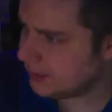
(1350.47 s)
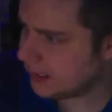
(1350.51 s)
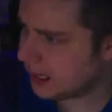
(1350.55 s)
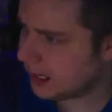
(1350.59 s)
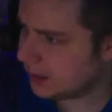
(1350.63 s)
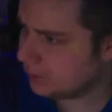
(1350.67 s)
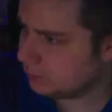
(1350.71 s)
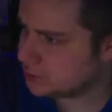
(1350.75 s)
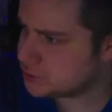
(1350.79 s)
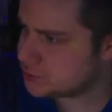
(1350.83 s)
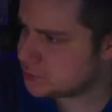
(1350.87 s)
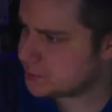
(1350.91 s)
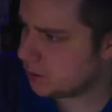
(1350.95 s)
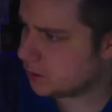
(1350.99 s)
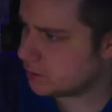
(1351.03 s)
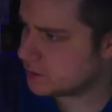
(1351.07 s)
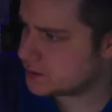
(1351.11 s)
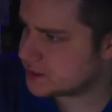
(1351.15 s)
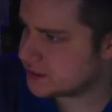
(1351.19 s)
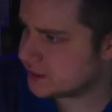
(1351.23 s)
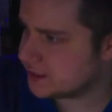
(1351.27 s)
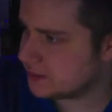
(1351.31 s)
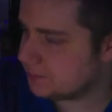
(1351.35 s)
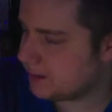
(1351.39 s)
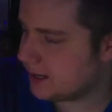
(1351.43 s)
which we are
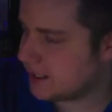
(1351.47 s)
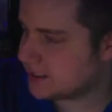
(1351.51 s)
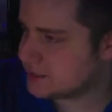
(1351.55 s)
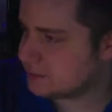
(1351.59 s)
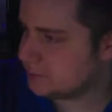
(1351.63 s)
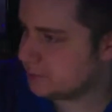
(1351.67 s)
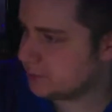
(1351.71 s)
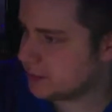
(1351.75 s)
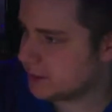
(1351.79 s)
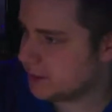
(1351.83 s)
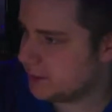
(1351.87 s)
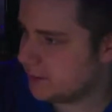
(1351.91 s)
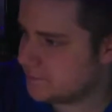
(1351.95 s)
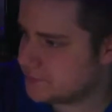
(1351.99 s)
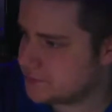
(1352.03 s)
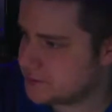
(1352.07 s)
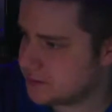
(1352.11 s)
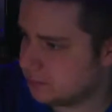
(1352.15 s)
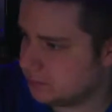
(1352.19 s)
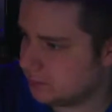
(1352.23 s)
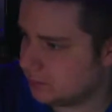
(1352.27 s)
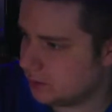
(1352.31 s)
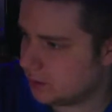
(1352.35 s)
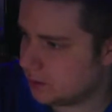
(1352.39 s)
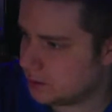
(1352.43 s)
seeing the possibility of
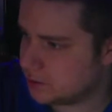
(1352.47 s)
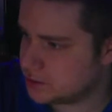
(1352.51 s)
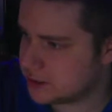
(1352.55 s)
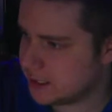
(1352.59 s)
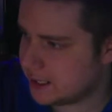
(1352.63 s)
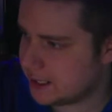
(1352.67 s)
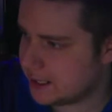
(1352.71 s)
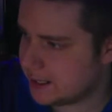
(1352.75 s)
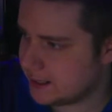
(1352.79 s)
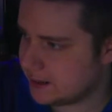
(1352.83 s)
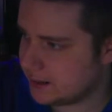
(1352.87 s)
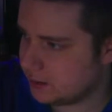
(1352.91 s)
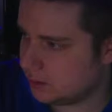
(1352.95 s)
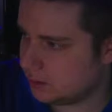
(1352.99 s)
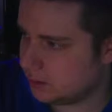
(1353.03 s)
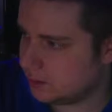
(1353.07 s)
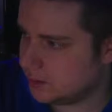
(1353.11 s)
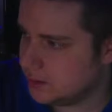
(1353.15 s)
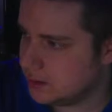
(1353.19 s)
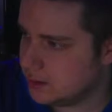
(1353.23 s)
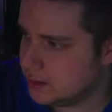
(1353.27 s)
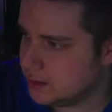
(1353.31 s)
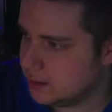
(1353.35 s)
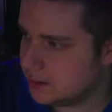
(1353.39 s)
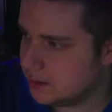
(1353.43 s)
some large hail
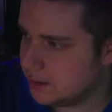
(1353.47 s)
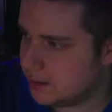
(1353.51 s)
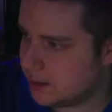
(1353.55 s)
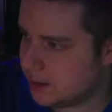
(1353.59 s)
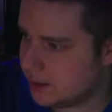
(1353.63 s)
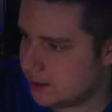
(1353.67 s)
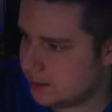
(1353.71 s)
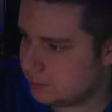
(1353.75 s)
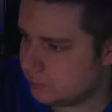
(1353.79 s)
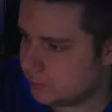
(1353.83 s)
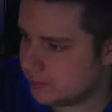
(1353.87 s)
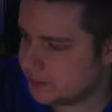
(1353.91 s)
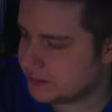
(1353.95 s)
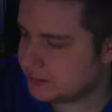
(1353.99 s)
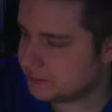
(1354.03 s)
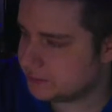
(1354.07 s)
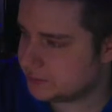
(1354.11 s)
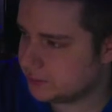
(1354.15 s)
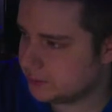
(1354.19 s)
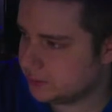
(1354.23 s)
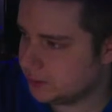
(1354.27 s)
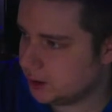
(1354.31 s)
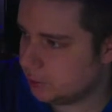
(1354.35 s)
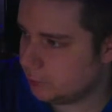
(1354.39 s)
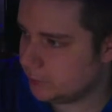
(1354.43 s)
right there at
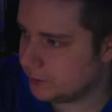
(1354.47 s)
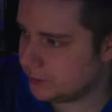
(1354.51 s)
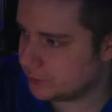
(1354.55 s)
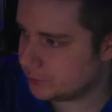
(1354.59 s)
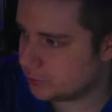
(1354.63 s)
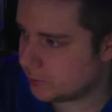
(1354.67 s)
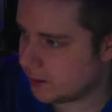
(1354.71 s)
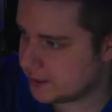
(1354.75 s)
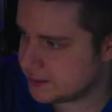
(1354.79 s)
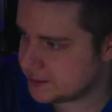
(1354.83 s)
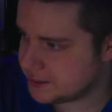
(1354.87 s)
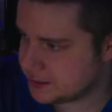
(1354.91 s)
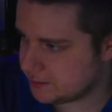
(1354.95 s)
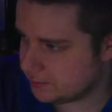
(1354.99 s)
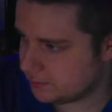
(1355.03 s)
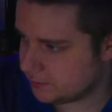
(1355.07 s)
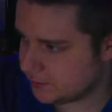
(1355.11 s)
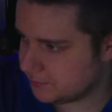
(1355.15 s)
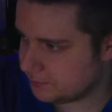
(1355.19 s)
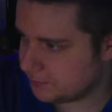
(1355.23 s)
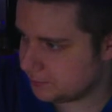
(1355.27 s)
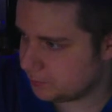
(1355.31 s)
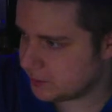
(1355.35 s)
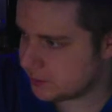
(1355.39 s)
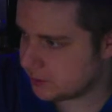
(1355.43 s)
the low-end
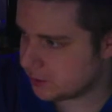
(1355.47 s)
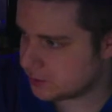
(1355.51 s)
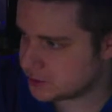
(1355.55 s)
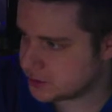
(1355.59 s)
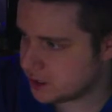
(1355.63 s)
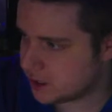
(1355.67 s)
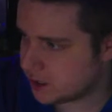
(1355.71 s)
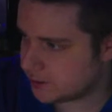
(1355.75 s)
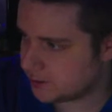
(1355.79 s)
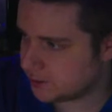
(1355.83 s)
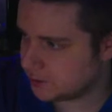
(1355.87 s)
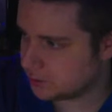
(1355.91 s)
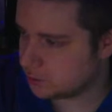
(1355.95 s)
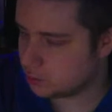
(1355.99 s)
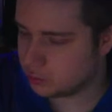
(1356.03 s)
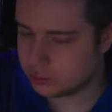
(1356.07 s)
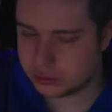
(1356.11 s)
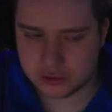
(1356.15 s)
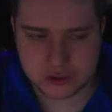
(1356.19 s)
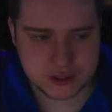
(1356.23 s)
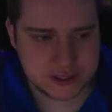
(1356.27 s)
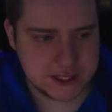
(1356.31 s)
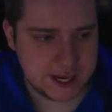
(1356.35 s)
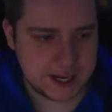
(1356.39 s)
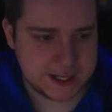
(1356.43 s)
criteria, but we are talking
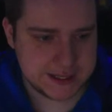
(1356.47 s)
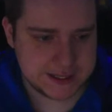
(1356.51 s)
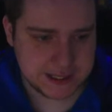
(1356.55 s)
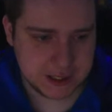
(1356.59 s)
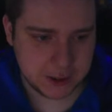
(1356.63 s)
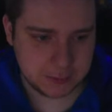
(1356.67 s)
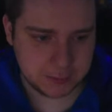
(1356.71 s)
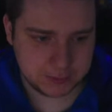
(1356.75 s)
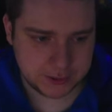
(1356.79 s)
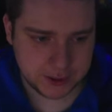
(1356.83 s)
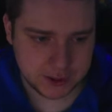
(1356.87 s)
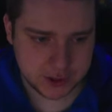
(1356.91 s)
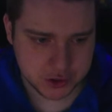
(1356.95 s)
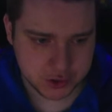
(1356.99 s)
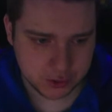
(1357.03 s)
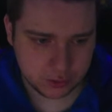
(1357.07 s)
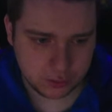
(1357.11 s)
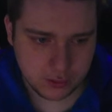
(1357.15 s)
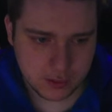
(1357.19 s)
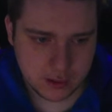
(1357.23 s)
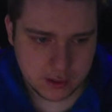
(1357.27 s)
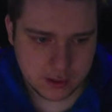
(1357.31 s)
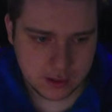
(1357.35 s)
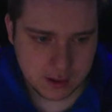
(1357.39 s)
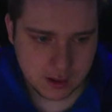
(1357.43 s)
quarter-size hail
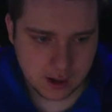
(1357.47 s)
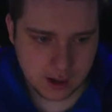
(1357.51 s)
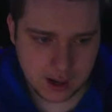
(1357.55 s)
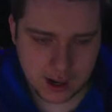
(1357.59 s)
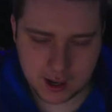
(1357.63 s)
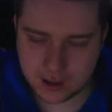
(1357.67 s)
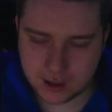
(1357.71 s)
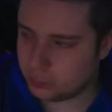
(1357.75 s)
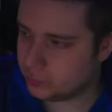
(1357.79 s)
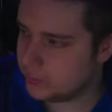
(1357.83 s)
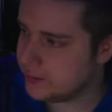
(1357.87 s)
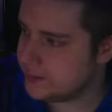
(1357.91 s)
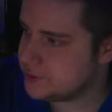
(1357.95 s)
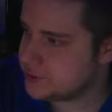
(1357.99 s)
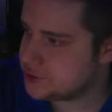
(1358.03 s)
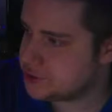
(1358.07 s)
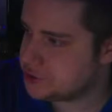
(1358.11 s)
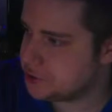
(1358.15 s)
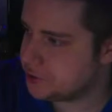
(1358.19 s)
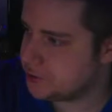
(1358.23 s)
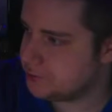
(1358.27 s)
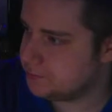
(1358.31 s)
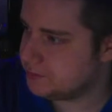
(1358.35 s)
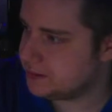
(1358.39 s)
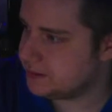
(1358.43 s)
potential. Winds
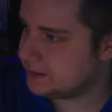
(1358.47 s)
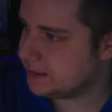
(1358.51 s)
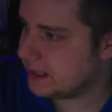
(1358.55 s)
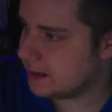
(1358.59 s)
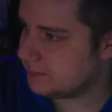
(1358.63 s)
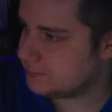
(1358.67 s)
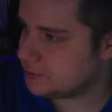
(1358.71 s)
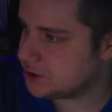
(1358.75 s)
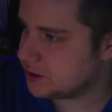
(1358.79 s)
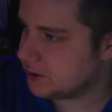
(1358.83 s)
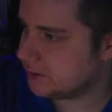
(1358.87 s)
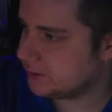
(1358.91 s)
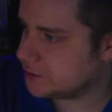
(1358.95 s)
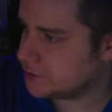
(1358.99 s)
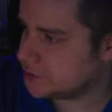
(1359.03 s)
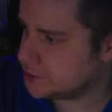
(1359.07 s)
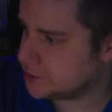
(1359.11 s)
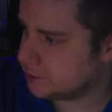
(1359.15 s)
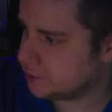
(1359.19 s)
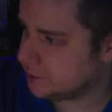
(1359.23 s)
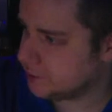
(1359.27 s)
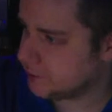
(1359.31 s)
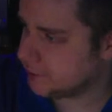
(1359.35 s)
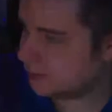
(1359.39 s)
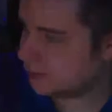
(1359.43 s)
shouldn't be damaging. They
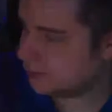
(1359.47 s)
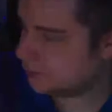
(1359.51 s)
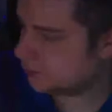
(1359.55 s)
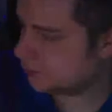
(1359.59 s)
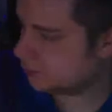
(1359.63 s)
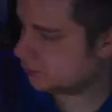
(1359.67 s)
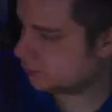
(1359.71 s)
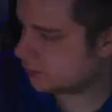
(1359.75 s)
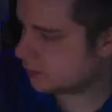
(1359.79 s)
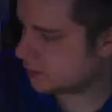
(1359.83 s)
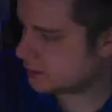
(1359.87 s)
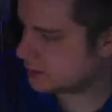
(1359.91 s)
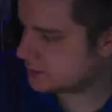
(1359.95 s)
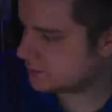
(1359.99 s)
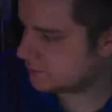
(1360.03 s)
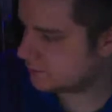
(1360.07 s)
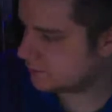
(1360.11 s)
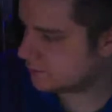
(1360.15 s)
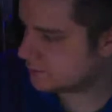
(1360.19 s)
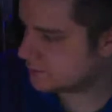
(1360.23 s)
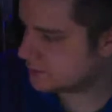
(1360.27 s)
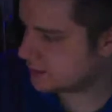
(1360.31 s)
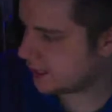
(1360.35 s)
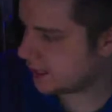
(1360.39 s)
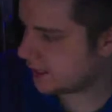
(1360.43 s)
should remain under
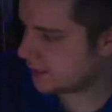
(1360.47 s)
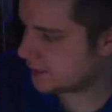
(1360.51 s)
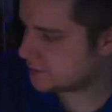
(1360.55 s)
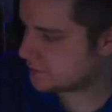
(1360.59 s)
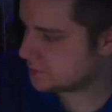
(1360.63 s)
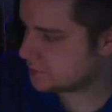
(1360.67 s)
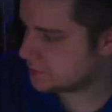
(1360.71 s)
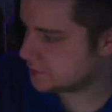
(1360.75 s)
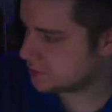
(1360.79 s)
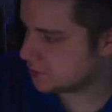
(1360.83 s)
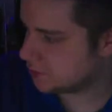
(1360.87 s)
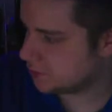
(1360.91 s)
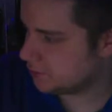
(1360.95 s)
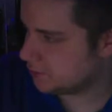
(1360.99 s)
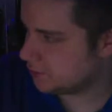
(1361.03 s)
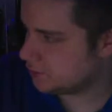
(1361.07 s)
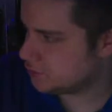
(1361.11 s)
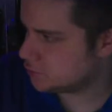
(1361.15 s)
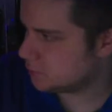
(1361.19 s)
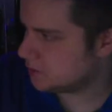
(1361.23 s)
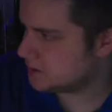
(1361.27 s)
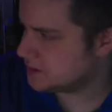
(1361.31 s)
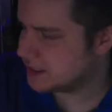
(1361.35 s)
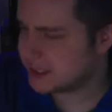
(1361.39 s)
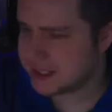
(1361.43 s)
severe status, which is good
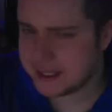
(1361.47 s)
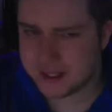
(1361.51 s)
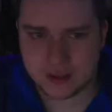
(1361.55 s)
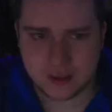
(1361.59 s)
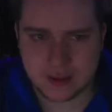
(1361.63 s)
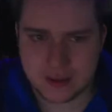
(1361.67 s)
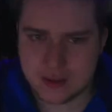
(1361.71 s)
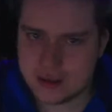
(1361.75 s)
news. Once again,